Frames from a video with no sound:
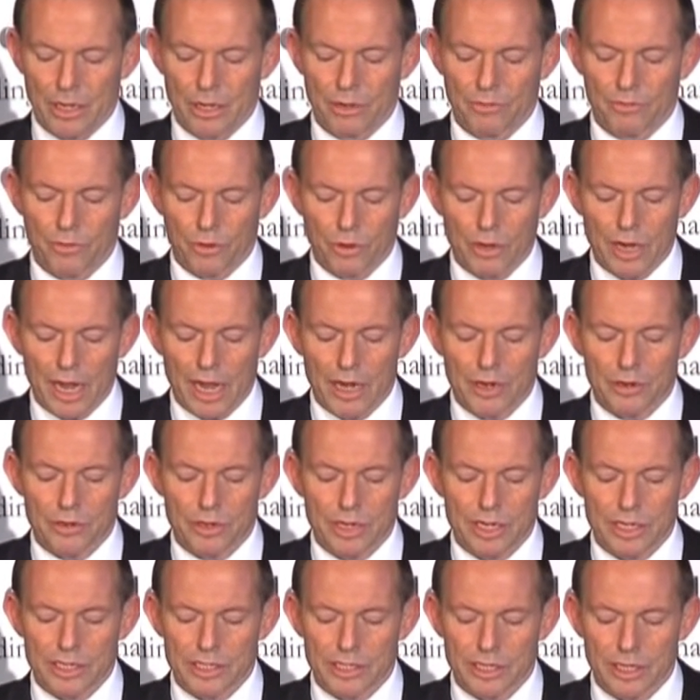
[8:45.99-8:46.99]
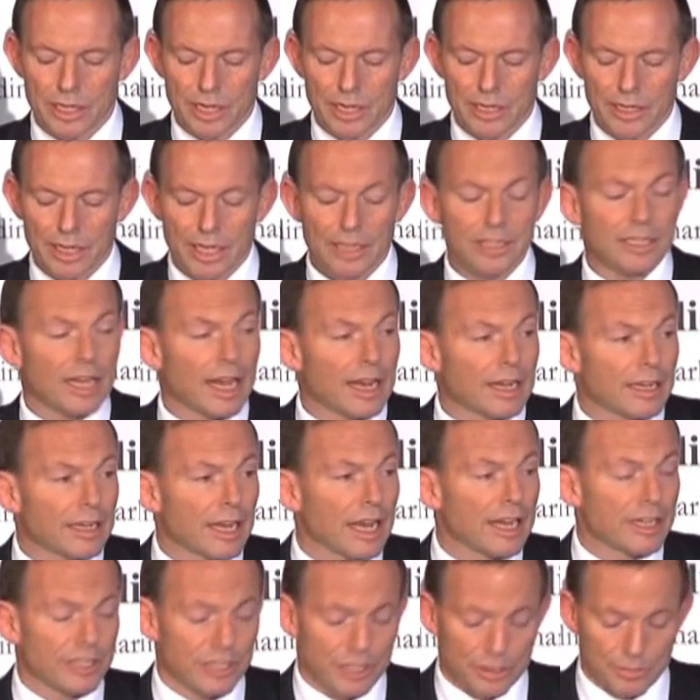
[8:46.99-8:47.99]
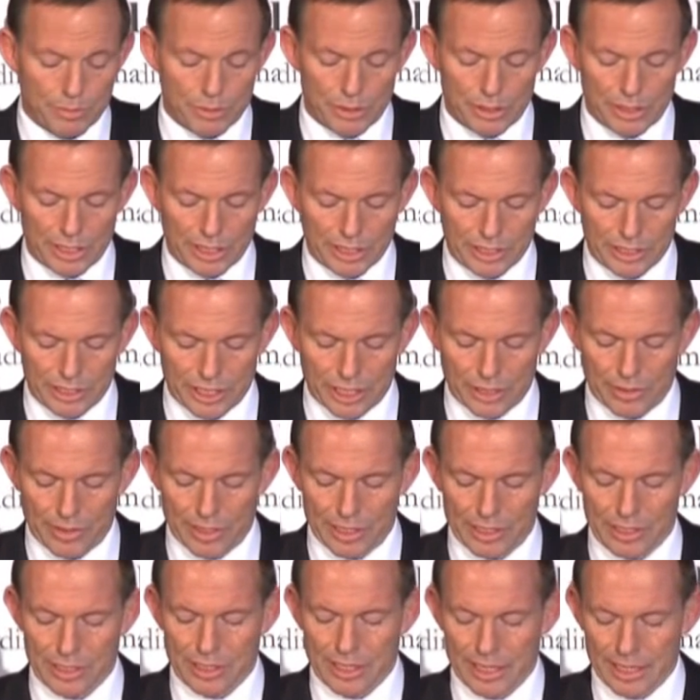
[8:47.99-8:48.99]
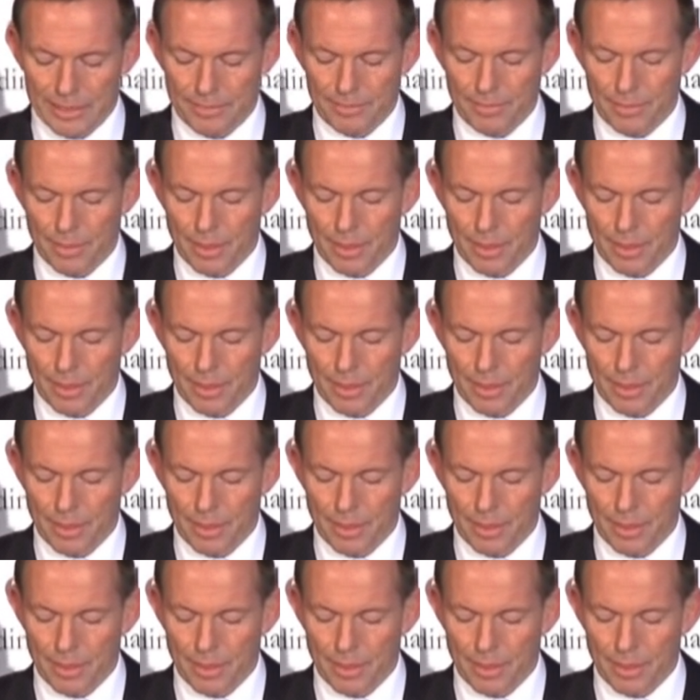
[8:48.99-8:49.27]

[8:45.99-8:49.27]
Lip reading: for countries that take nation building seriously.